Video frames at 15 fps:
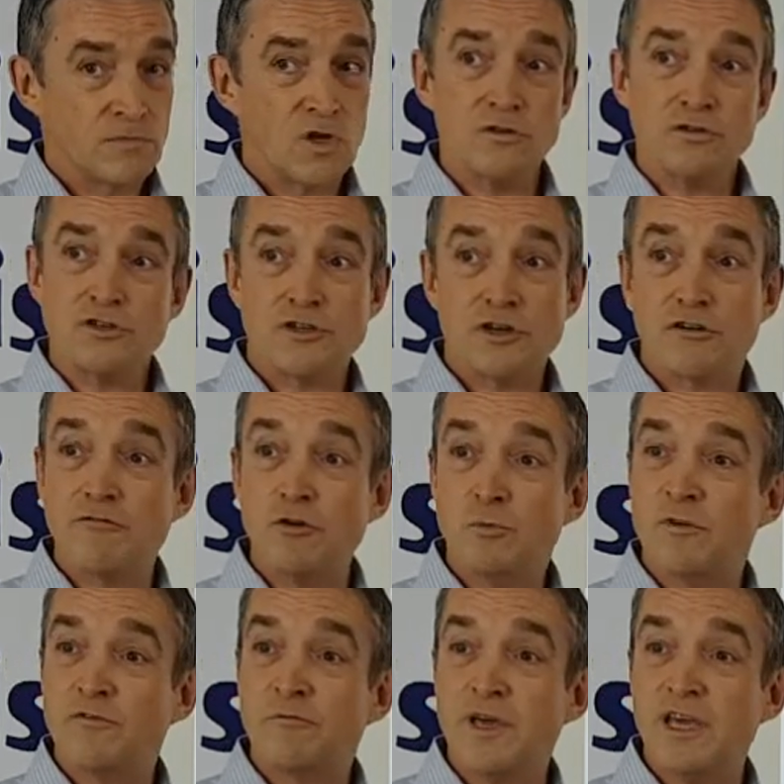Not just a
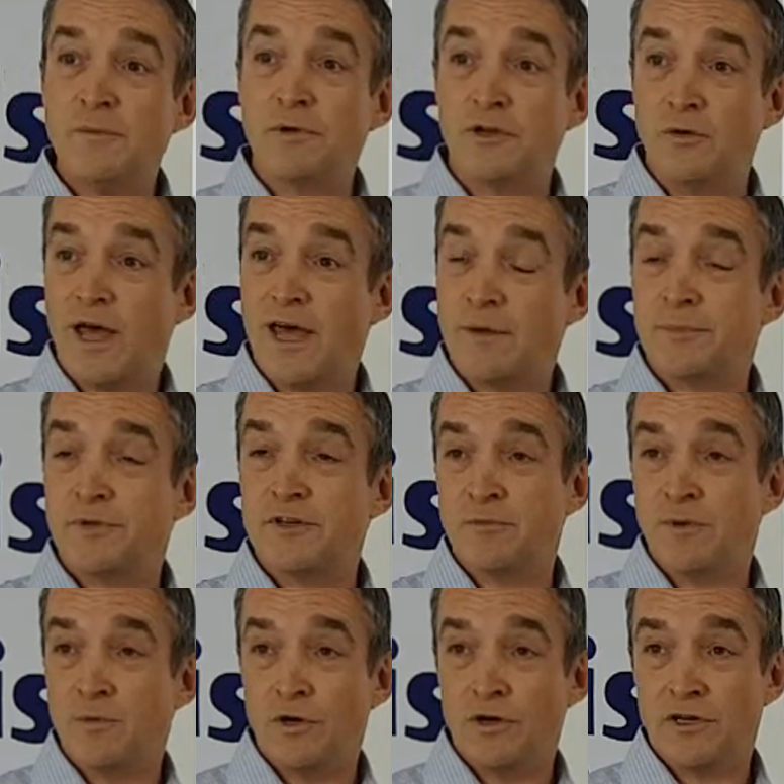group of people who happen
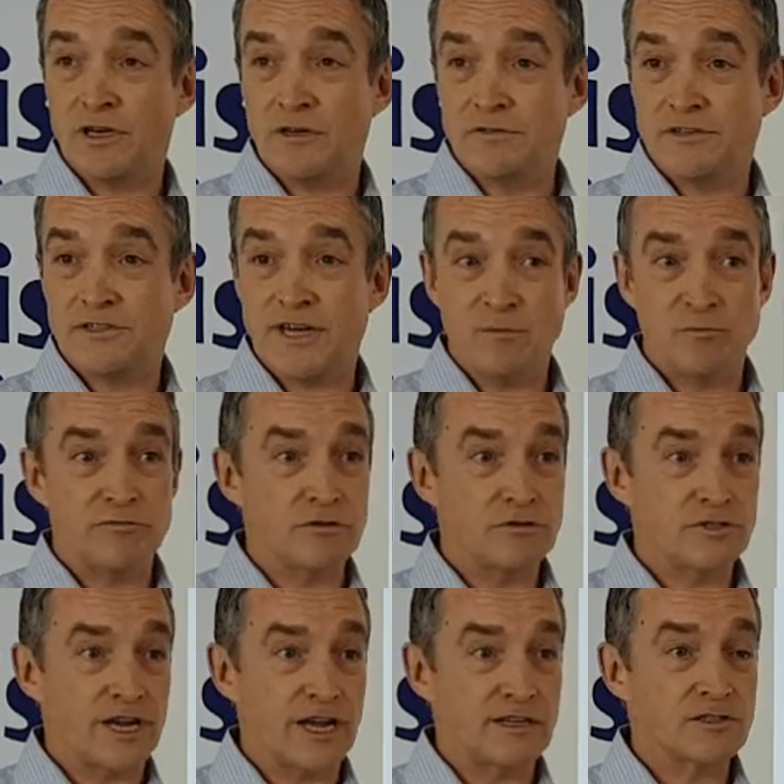to be working on the same
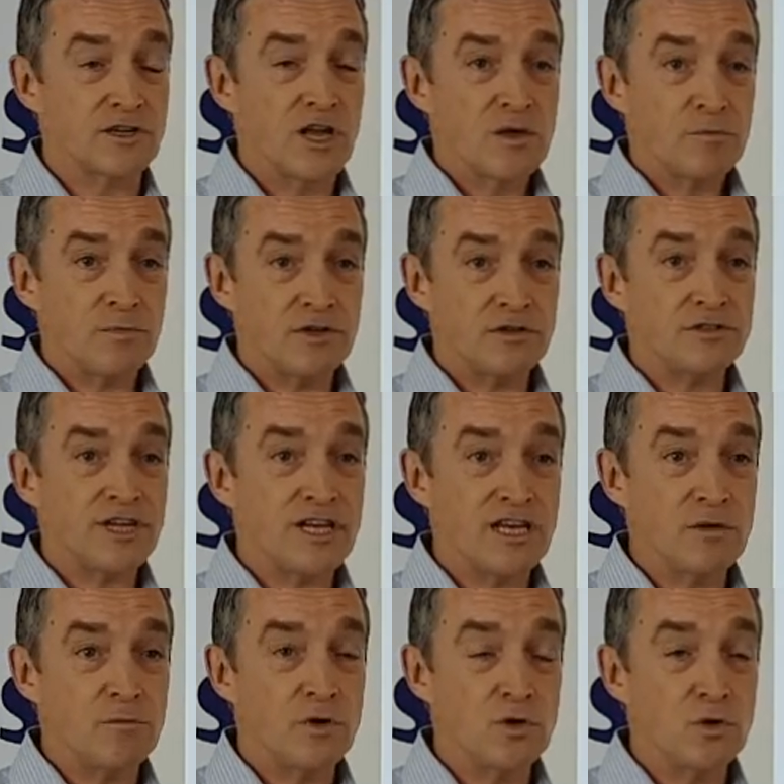projects, but a
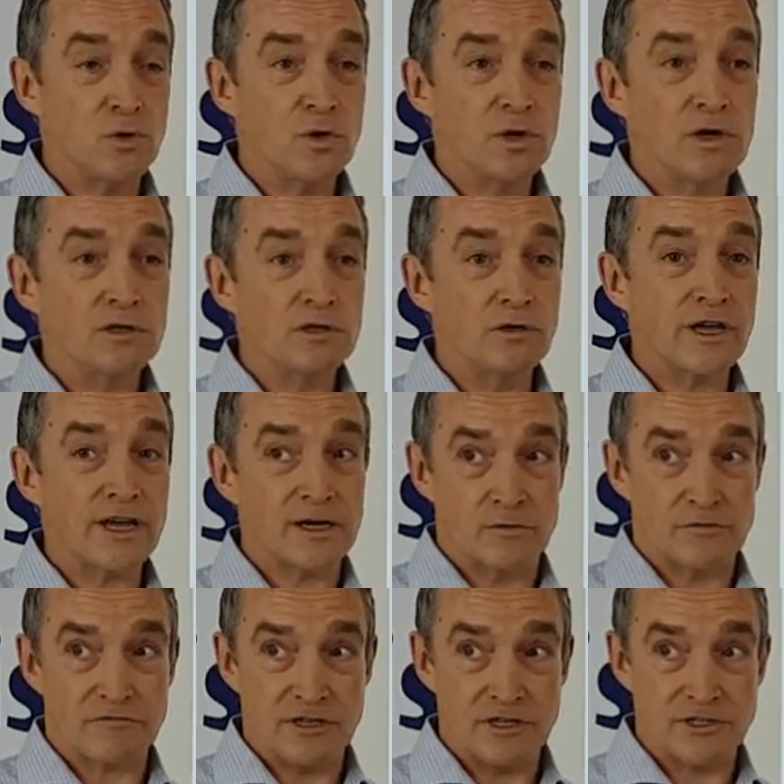team who look
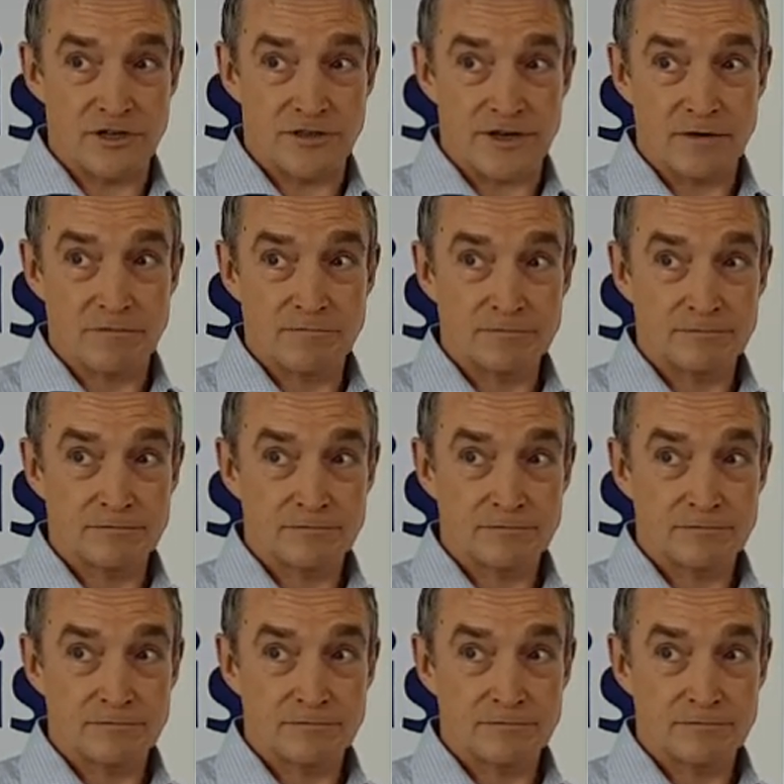out for each other